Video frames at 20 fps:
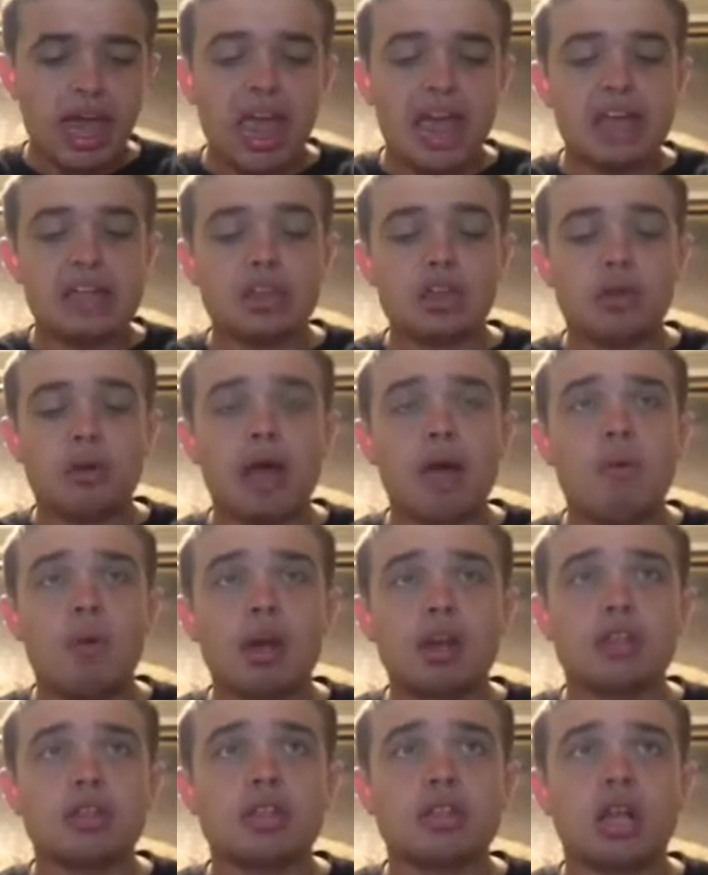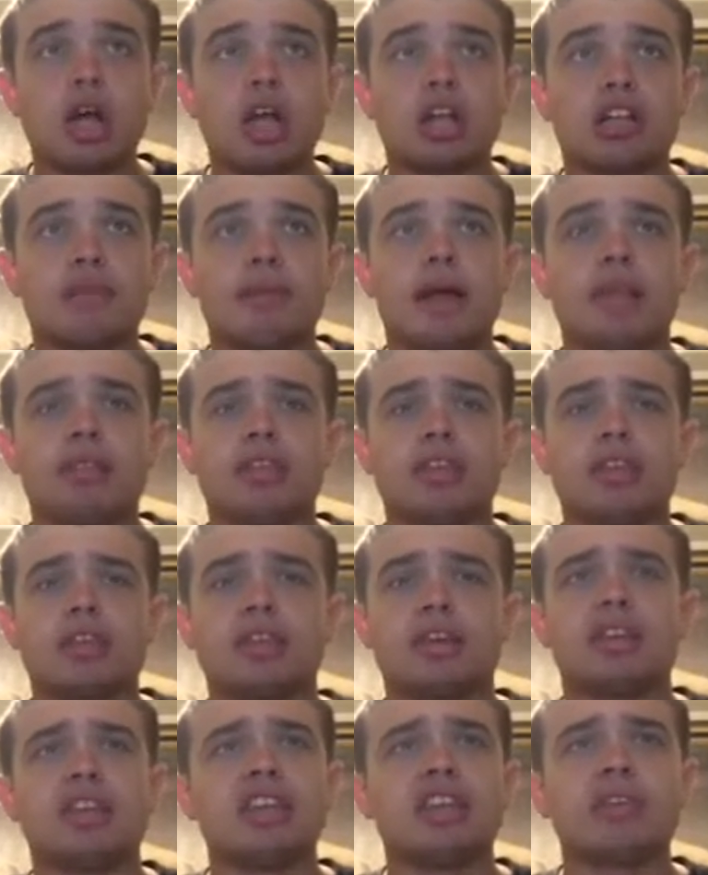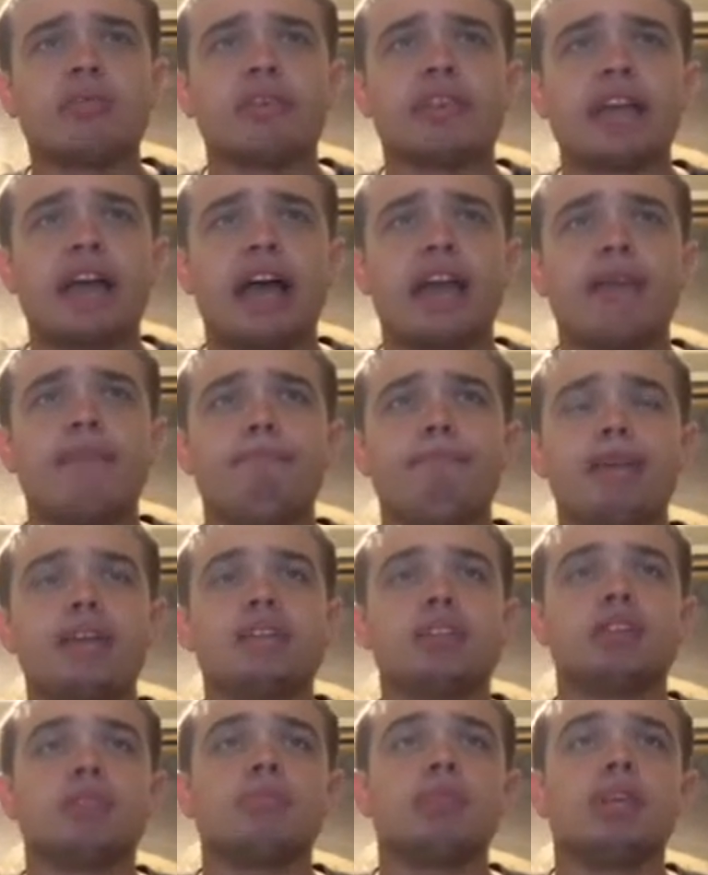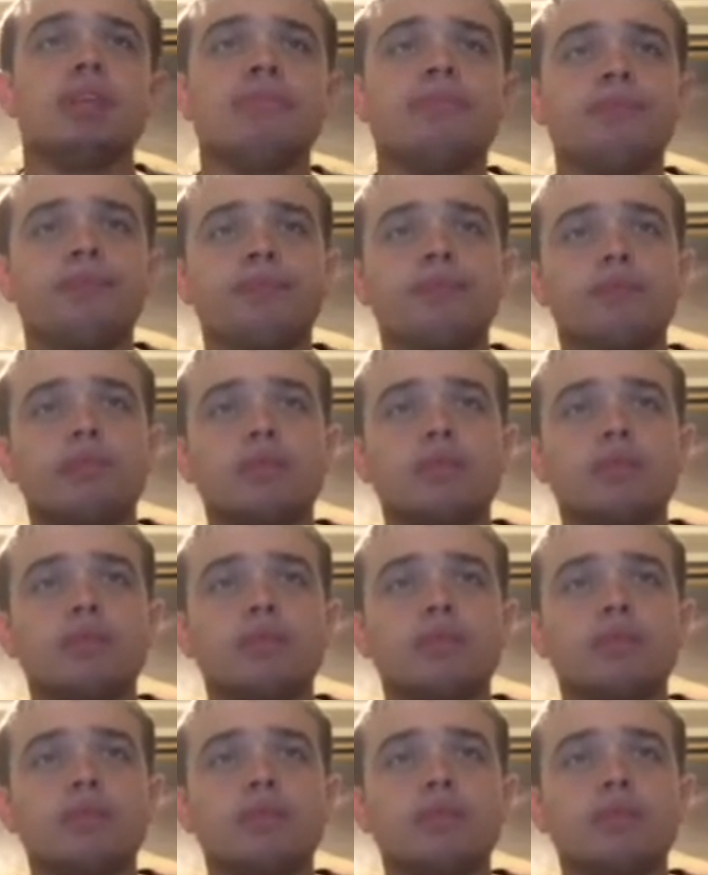And so I wanted to talk about this because this was kind of big to me.